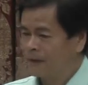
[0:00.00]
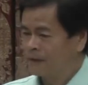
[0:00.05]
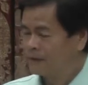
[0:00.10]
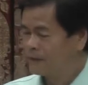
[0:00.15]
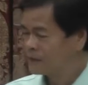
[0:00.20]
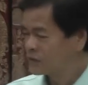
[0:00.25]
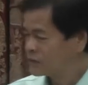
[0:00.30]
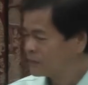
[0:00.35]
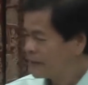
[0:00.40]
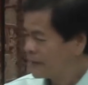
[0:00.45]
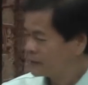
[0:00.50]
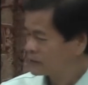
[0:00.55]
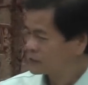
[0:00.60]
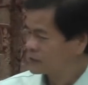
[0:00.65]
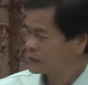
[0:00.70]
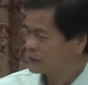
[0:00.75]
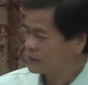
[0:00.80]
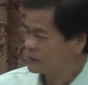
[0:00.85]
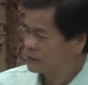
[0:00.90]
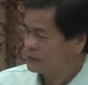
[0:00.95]
this
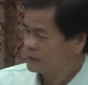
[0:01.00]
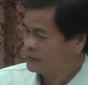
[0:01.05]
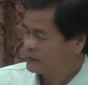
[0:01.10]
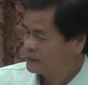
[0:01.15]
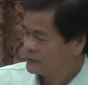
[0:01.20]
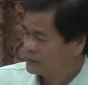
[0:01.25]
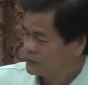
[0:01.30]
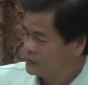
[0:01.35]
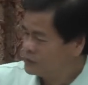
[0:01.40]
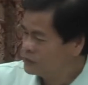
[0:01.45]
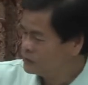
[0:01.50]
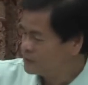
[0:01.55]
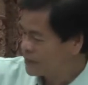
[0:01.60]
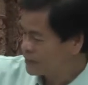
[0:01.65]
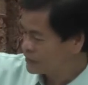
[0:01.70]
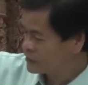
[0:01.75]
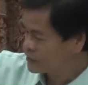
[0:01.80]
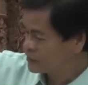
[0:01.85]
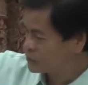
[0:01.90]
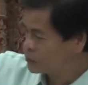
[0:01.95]
master, new
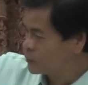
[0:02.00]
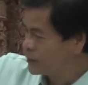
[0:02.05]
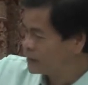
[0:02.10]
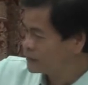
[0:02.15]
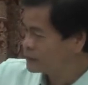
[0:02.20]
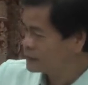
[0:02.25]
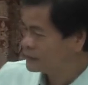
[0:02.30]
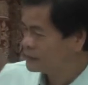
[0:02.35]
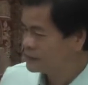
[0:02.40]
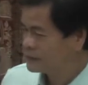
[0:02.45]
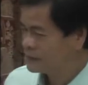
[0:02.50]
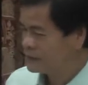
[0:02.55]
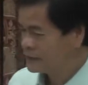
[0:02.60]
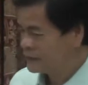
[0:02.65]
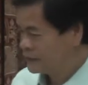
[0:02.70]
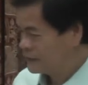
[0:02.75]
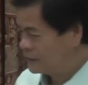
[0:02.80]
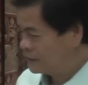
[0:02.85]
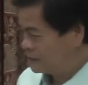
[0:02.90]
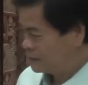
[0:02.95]
master, went
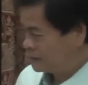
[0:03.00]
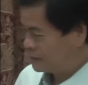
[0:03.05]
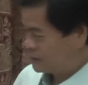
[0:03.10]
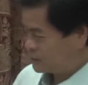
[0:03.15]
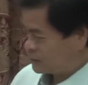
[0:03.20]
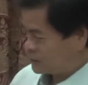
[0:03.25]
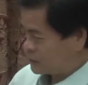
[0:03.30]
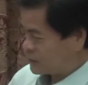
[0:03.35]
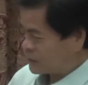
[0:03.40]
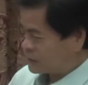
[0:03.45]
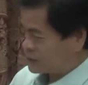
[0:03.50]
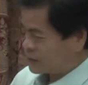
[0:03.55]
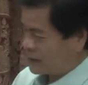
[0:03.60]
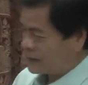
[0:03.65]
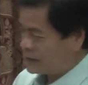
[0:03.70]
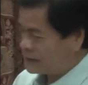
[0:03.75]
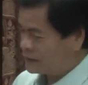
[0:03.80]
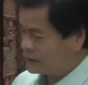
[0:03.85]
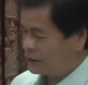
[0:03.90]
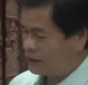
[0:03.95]
to the
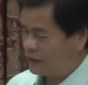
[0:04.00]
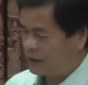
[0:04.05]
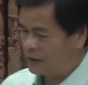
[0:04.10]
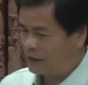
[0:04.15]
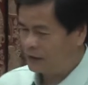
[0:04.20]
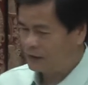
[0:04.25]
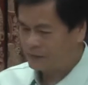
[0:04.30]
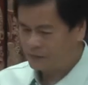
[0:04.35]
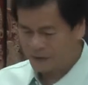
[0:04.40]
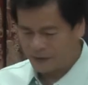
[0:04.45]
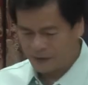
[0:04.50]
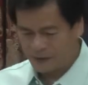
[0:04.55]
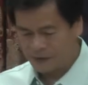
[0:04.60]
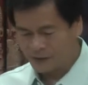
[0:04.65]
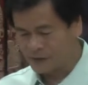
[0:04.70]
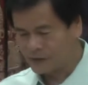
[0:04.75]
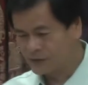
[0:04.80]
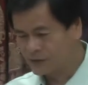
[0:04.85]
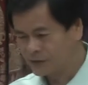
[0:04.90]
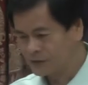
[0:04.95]
side of
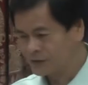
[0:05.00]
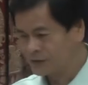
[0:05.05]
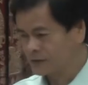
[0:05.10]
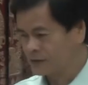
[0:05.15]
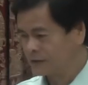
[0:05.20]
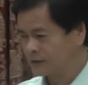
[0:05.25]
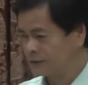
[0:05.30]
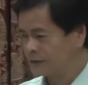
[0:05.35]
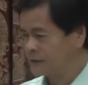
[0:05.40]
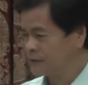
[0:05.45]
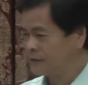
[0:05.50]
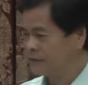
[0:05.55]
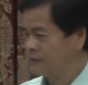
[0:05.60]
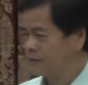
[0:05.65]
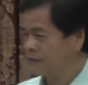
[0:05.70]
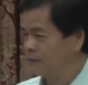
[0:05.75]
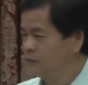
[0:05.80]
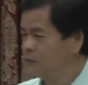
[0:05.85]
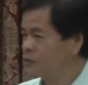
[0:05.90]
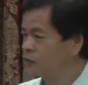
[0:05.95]
his uh,
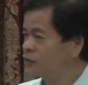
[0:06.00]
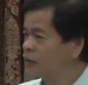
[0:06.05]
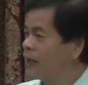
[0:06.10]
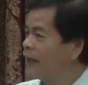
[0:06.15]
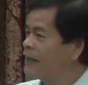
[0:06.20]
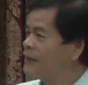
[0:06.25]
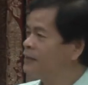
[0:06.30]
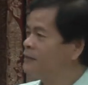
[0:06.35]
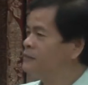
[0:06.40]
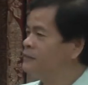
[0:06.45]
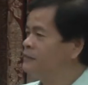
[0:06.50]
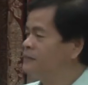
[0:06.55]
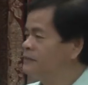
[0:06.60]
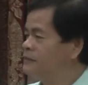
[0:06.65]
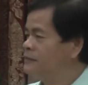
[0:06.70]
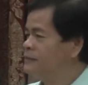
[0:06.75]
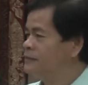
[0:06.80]
new slave